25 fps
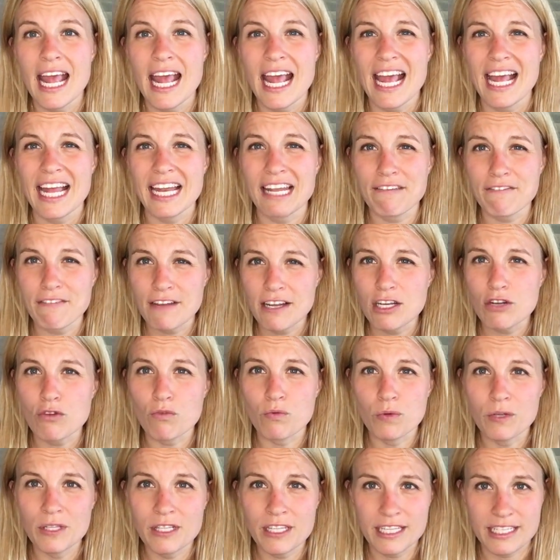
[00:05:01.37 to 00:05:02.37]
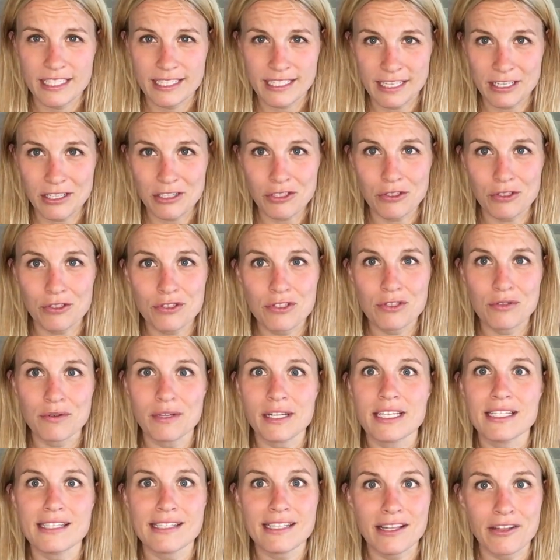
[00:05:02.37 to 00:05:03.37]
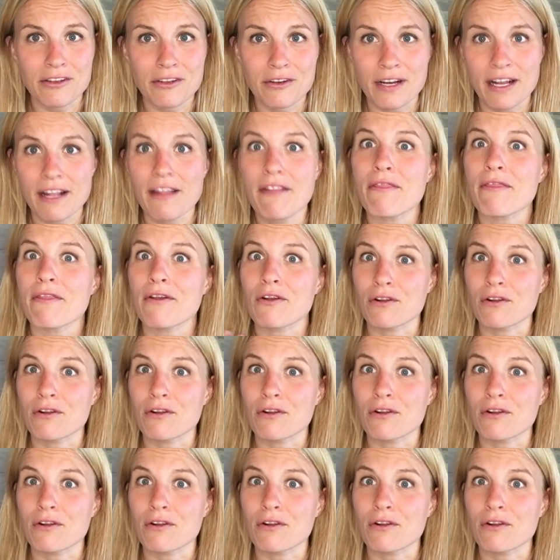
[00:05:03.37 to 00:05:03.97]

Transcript: And I find it really essential to accelerate their